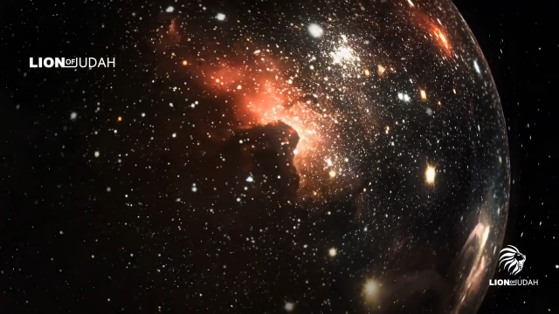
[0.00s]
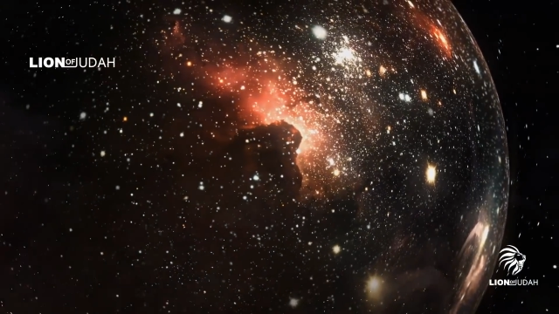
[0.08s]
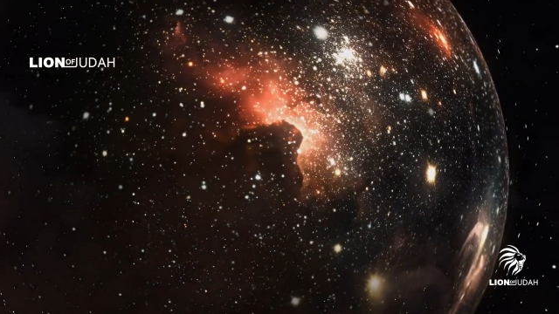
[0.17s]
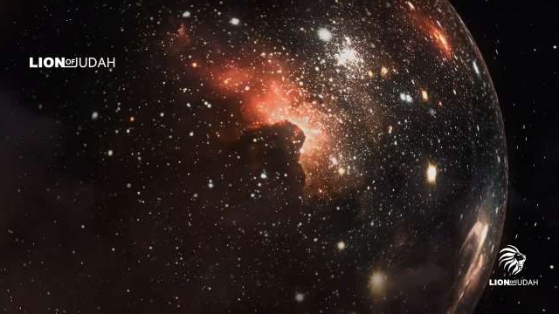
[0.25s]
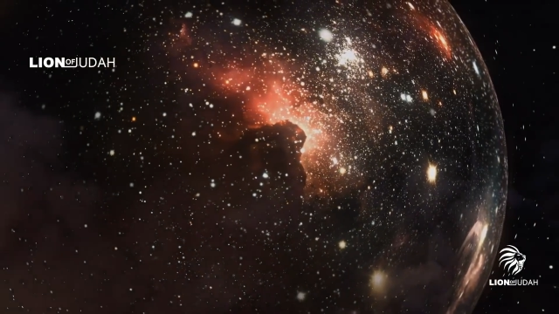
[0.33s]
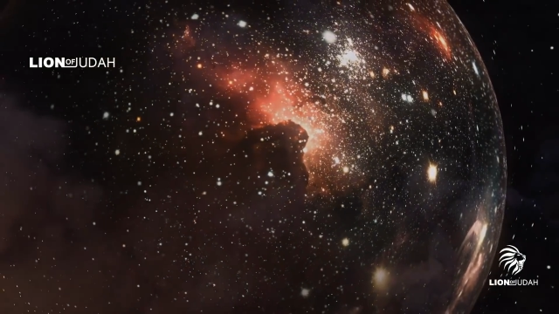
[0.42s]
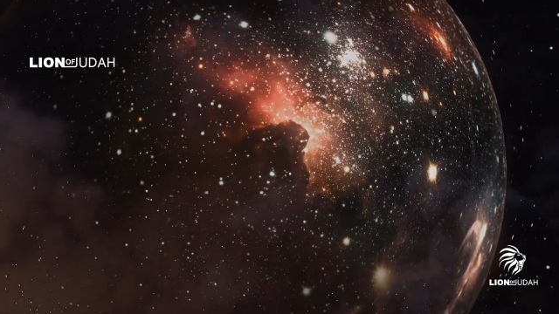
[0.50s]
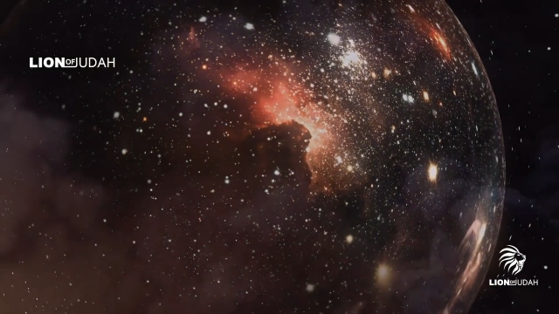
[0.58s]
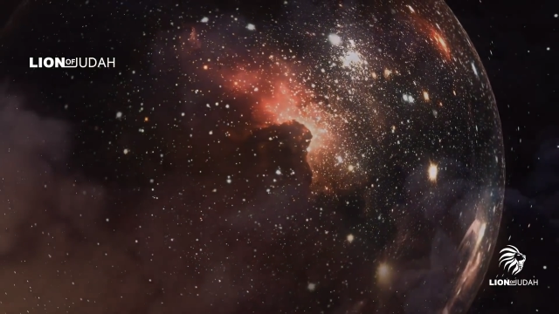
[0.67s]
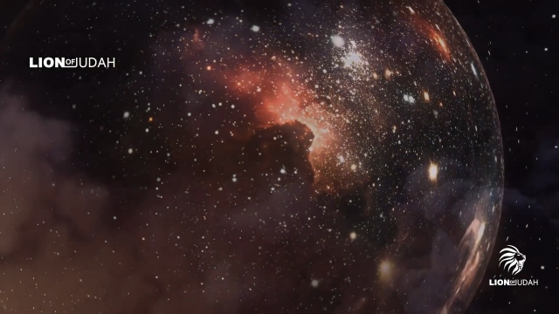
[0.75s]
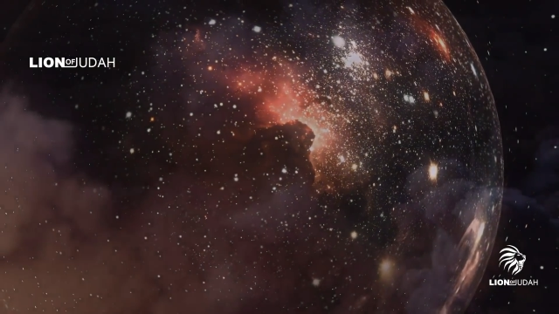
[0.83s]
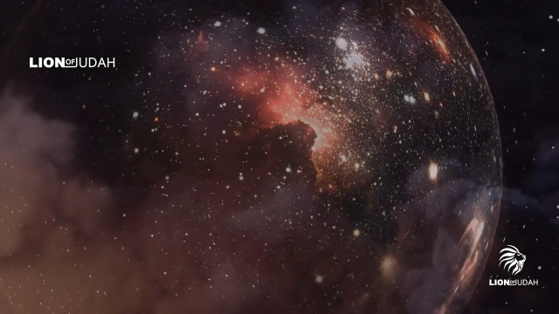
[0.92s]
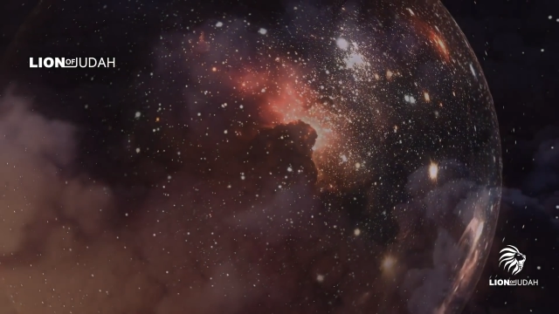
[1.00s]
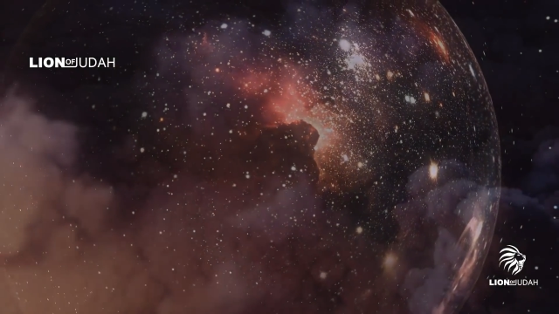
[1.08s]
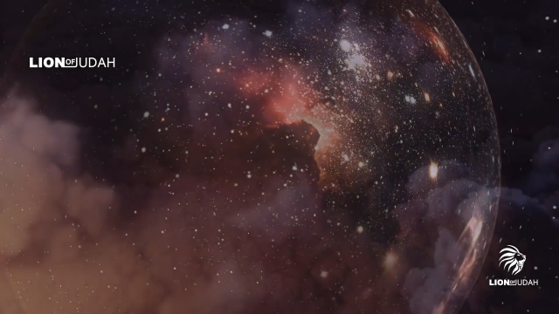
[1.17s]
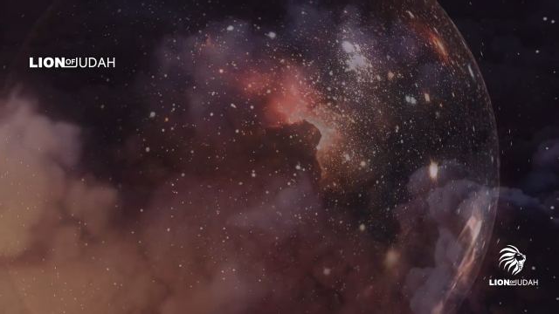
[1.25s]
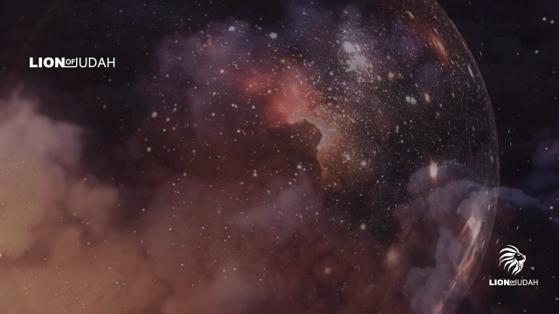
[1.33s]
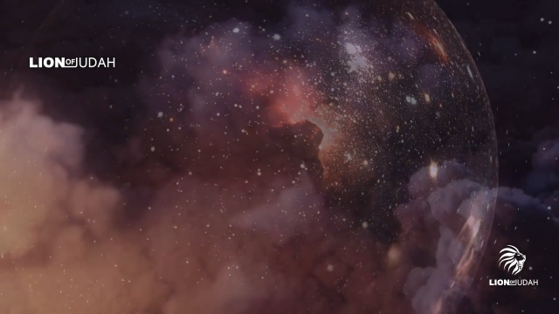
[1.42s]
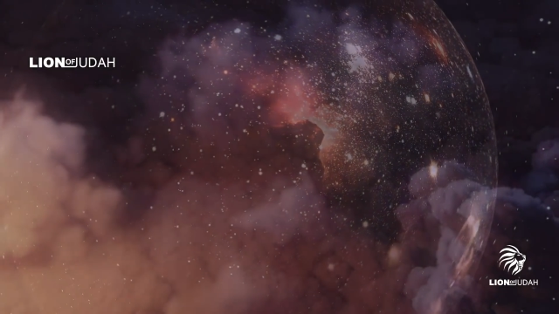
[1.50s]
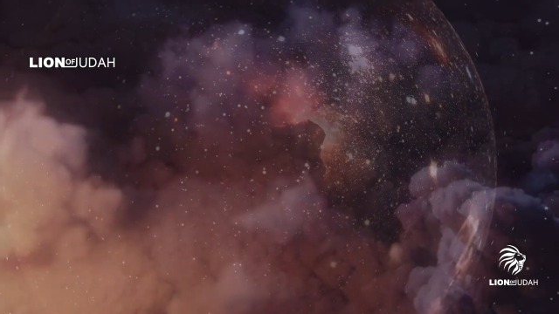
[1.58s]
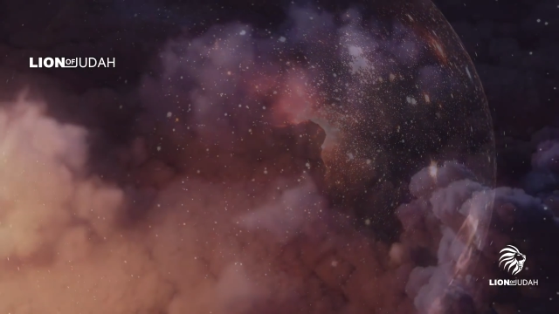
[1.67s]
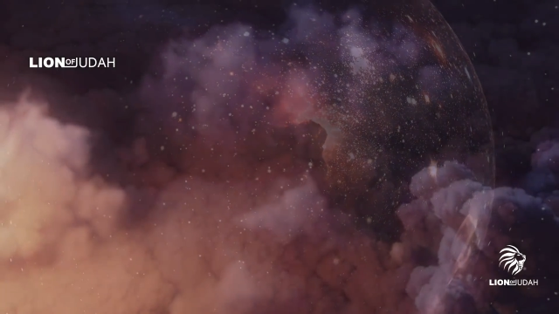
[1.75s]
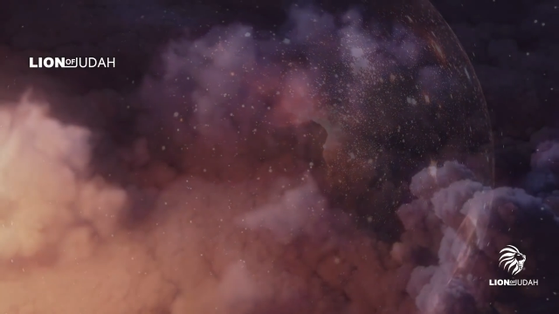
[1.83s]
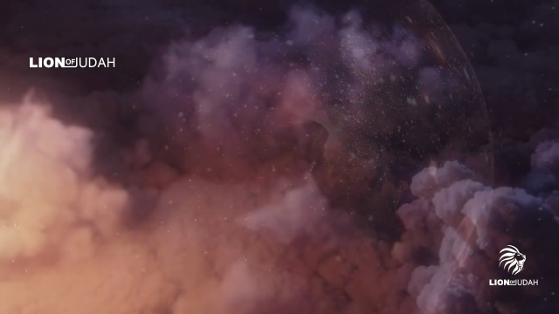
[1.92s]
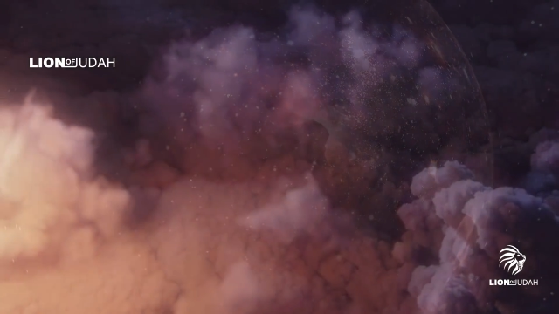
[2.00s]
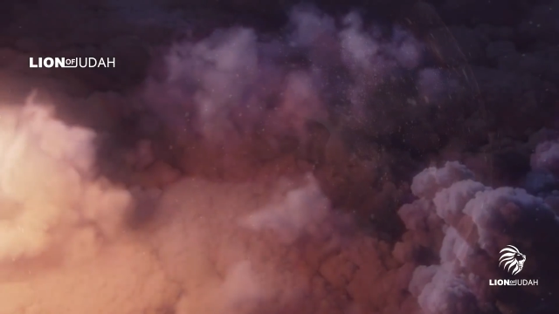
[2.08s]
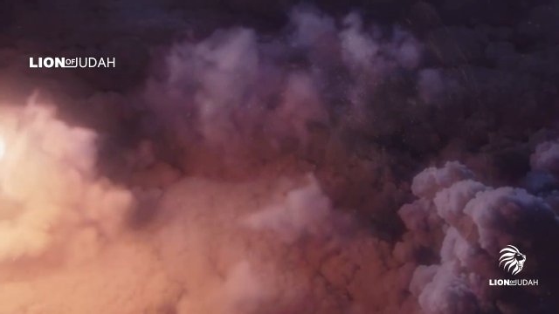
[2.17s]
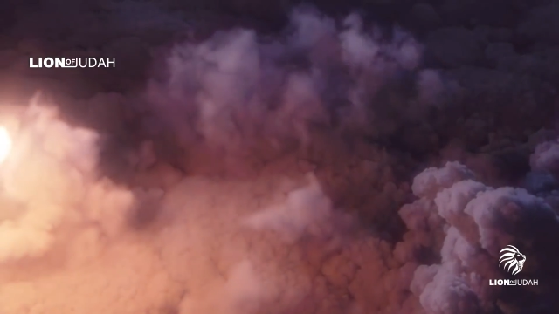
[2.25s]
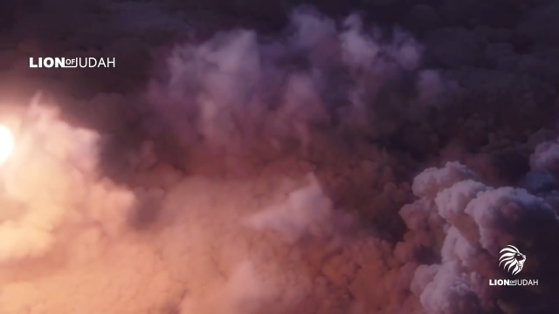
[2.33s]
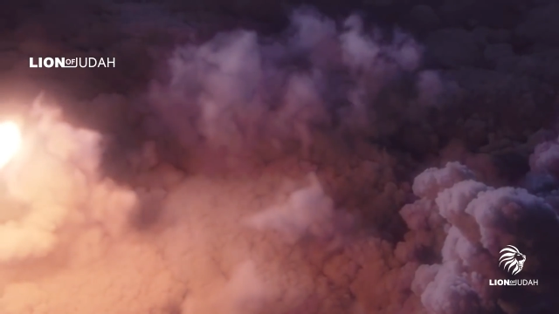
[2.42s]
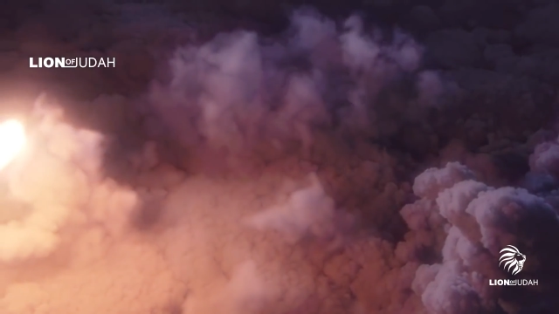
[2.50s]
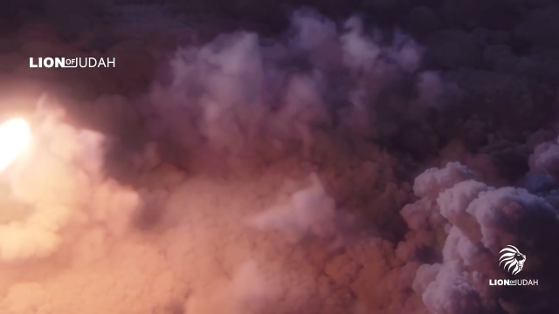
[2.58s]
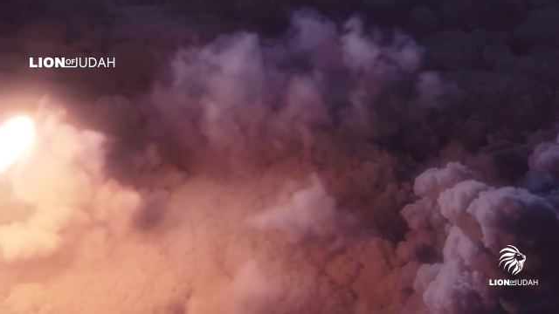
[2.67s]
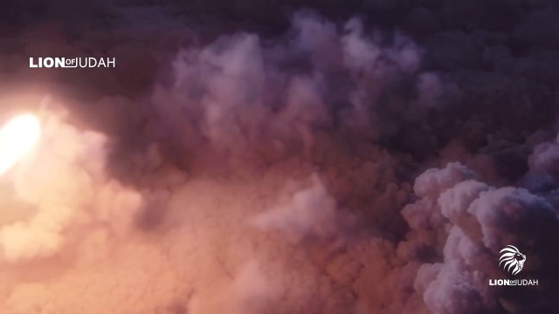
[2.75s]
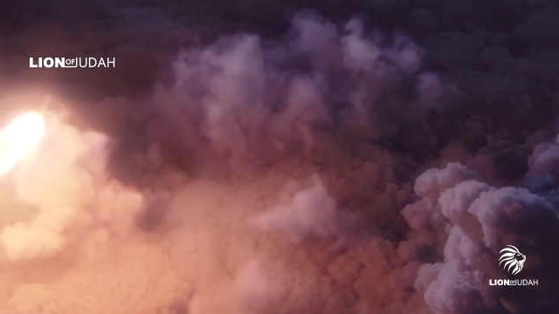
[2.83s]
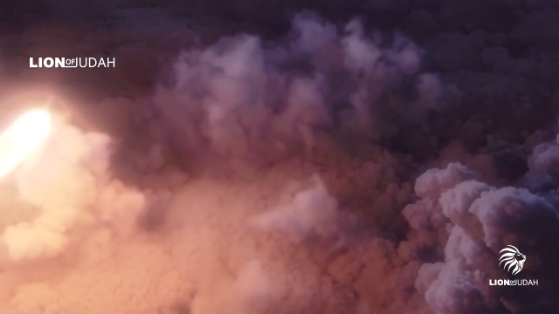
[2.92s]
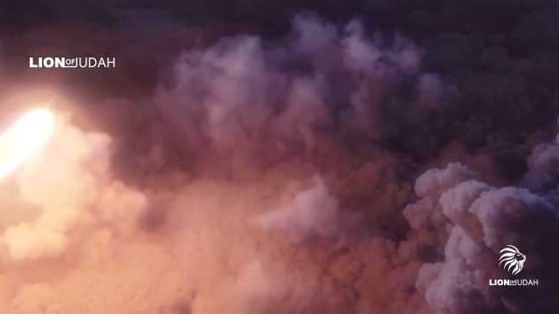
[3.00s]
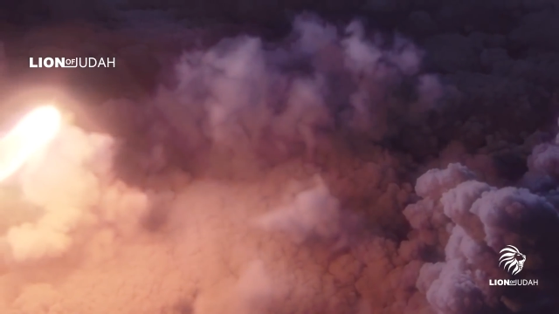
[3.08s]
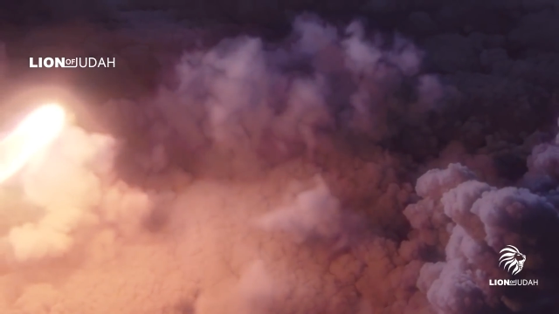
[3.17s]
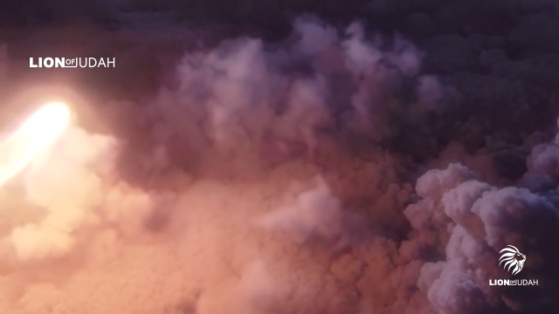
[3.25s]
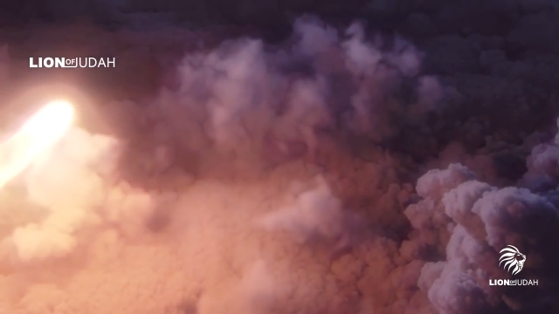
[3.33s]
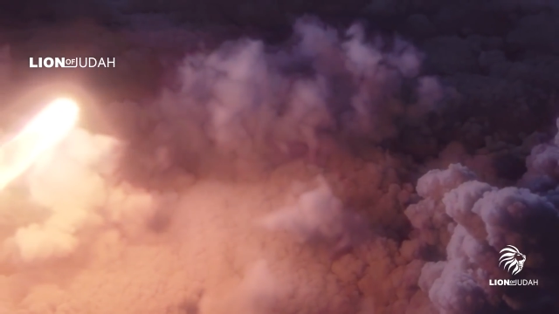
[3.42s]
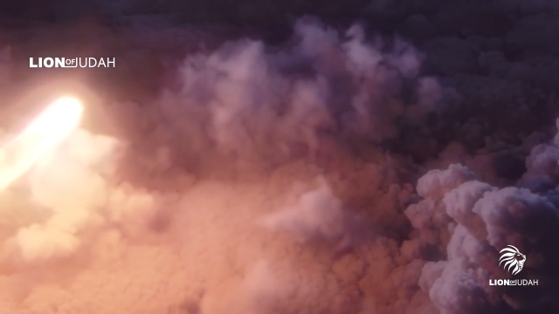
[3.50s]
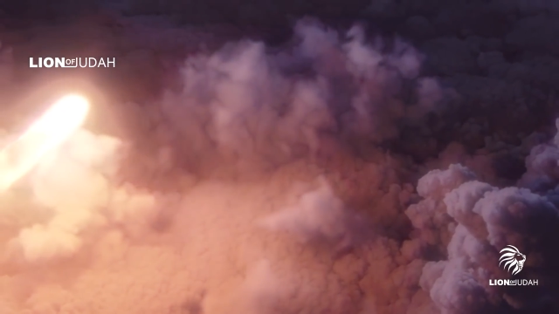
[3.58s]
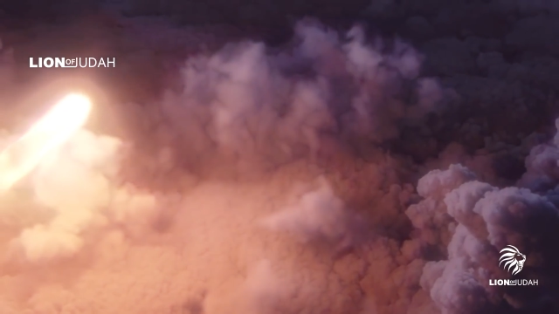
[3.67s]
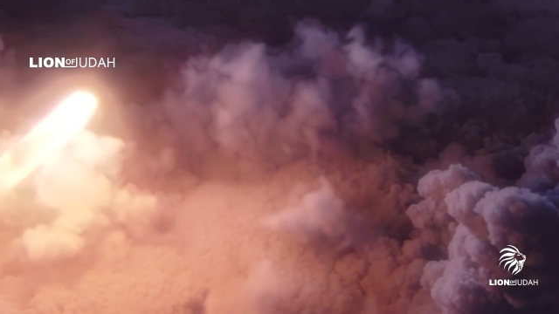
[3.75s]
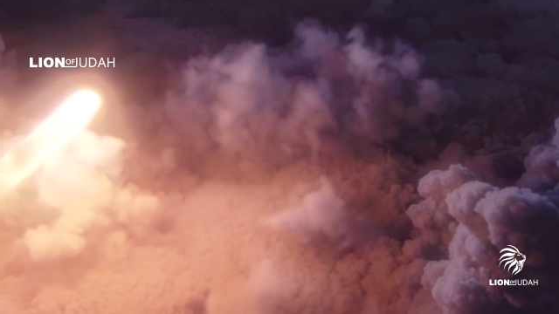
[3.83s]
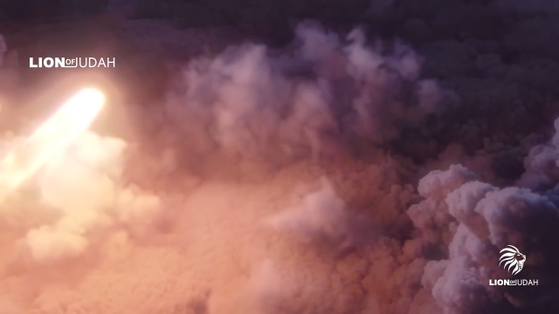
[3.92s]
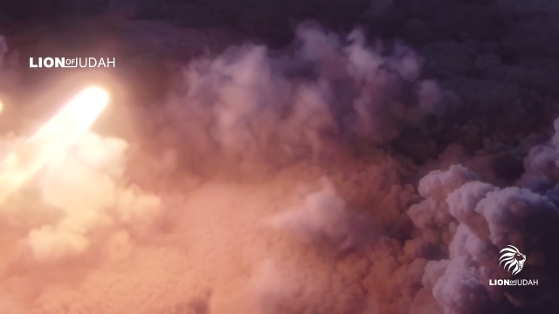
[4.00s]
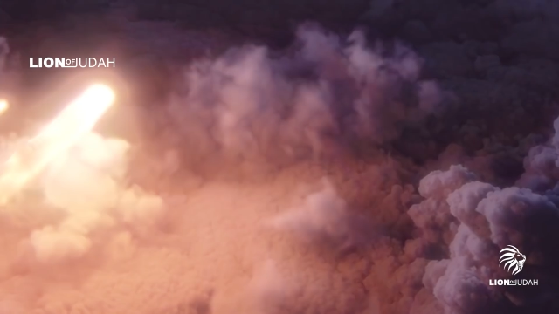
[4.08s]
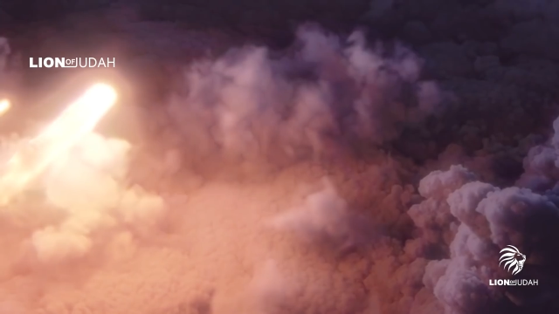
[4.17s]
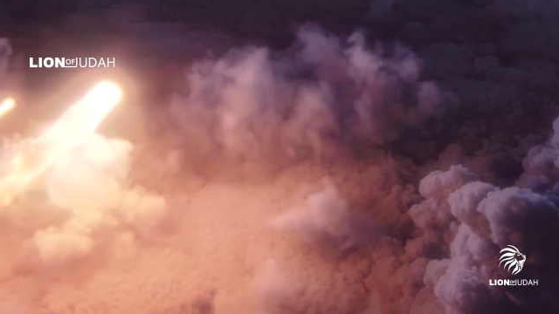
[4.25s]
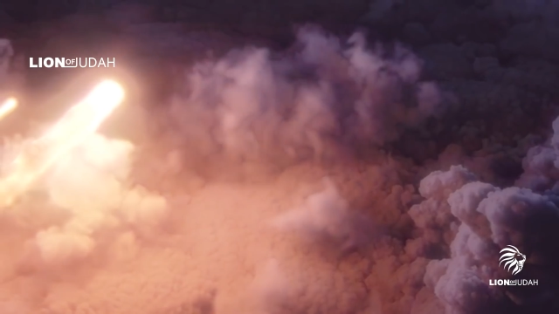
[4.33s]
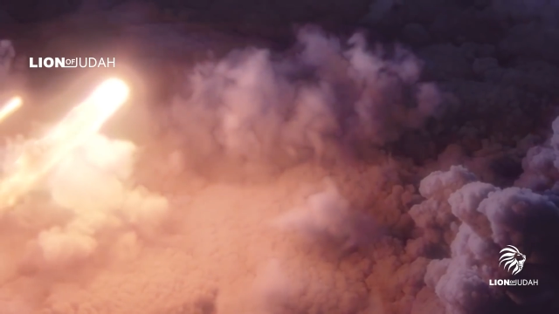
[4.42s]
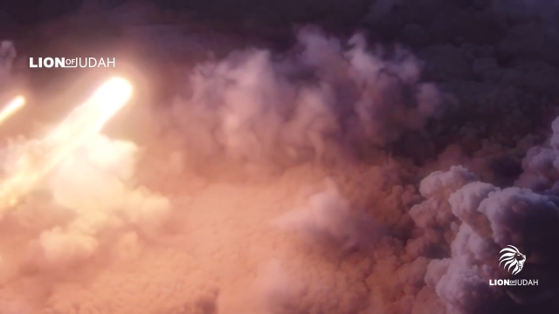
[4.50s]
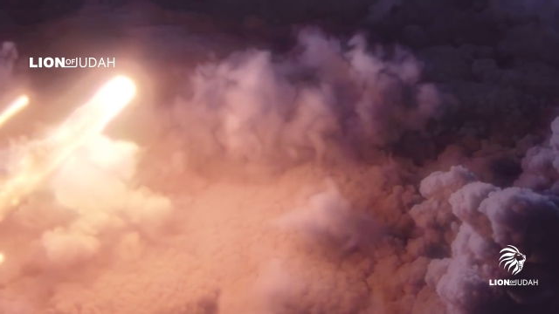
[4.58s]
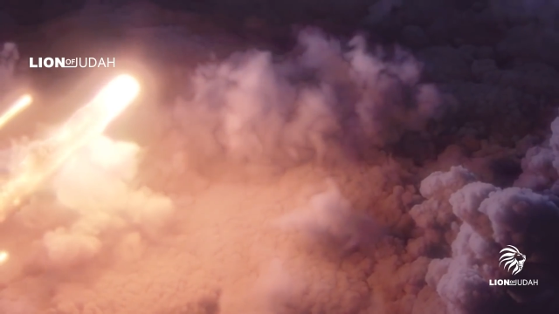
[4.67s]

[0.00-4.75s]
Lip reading: (no speaker visible)